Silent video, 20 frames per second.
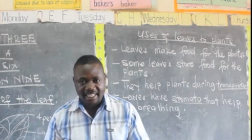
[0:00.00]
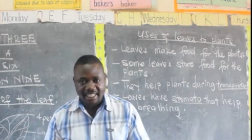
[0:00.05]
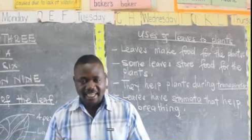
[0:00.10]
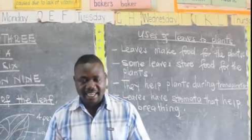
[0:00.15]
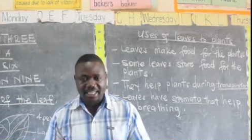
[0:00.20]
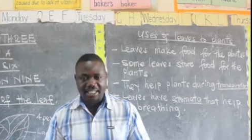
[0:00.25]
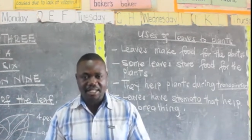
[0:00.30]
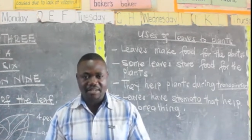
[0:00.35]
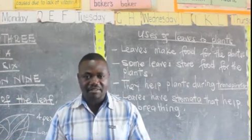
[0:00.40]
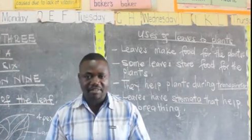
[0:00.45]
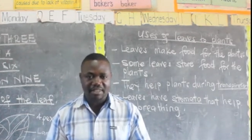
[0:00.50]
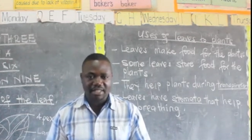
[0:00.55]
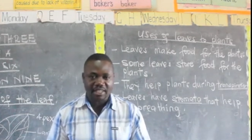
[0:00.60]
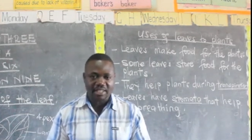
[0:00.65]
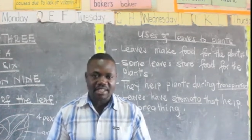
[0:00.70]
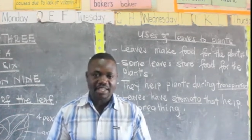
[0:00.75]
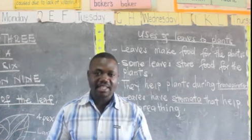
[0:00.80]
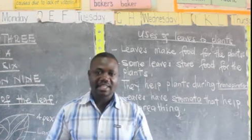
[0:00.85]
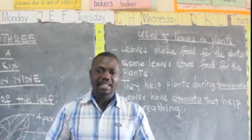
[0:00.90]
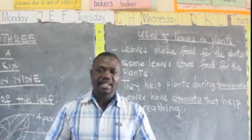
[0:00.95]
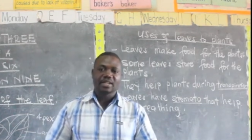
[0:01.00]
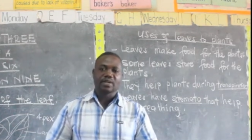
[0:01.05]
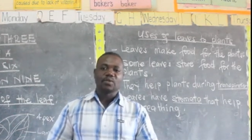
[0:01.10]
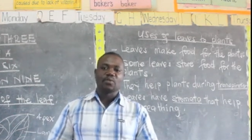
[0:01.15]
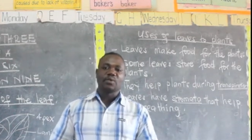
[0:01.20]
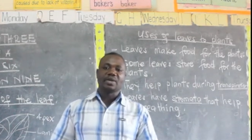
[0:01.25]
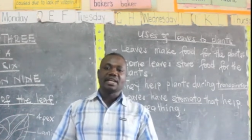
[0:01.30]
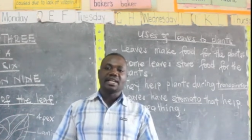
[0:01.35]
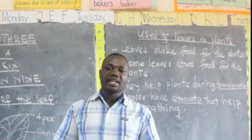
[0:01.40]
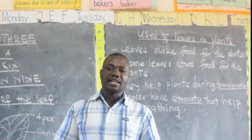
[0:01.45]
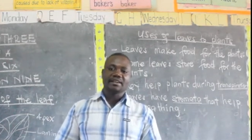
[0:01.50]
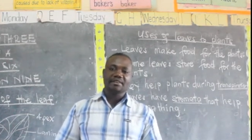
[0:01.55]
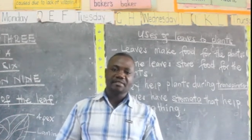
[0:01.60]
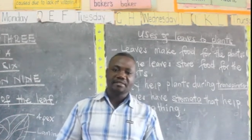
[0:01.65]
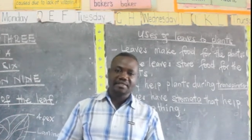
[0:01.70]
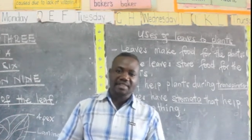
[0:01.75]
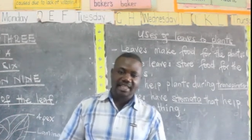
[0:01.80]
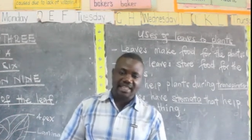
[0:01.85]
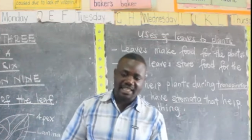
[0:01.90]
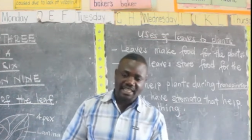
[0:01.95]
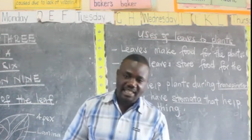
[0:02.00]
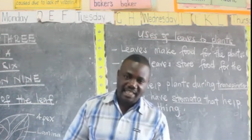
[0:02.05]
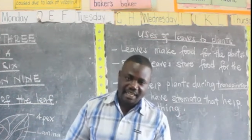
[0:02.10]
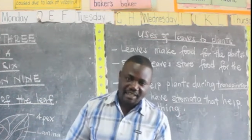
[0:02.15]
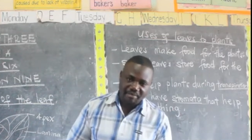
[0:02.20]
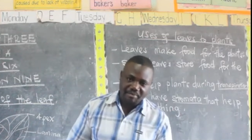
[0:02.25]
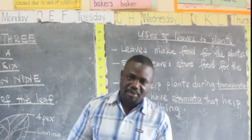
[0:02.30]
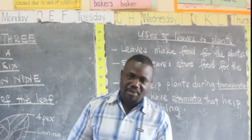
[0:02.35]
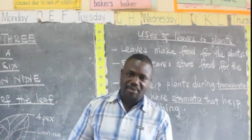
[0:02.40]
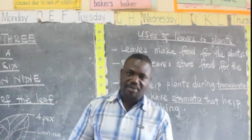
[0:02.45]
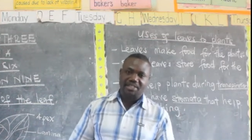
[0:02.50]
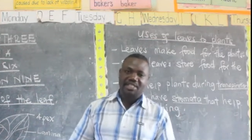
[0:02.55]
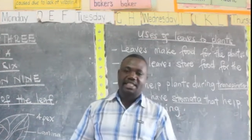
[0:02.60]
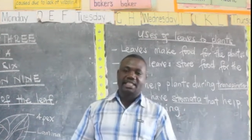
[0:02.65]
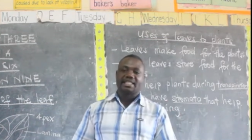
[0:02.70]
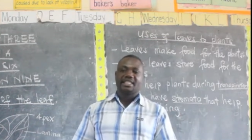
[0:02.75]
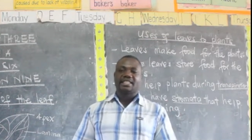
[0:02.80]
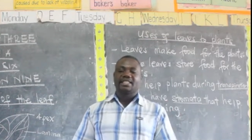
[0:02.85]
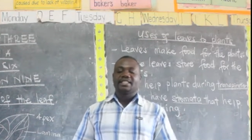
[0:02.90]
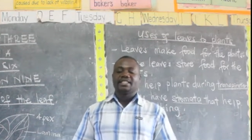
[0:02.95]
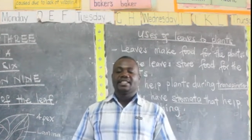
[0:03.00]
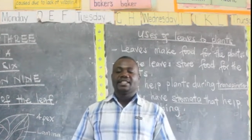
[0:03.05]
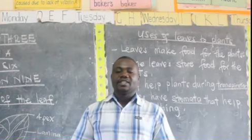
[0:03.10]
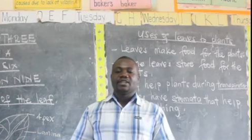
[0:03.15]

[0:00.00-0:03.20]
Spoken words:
And even we gave examples